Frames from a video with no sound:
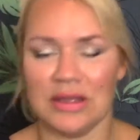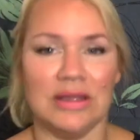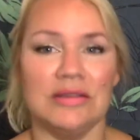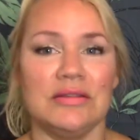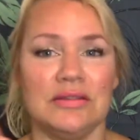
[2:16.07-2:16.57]

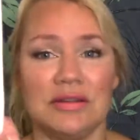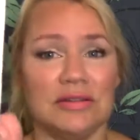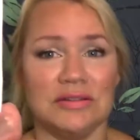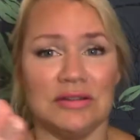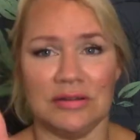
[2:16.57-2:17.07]
It
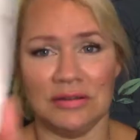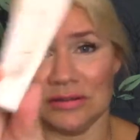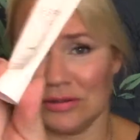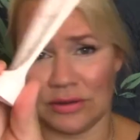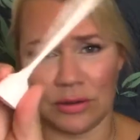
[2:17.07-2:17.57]
This
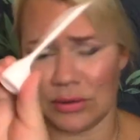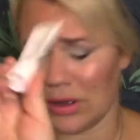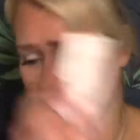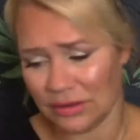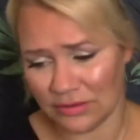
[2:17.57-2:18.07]
didn't, so
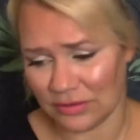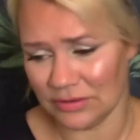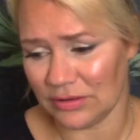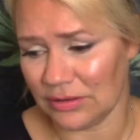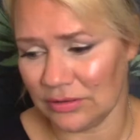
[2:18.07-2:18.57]
I
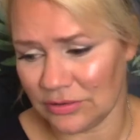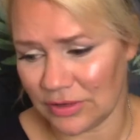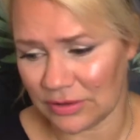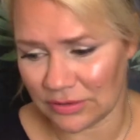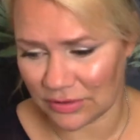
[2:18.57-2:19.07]
didn't
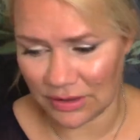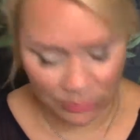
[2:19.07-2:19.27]
understand it. I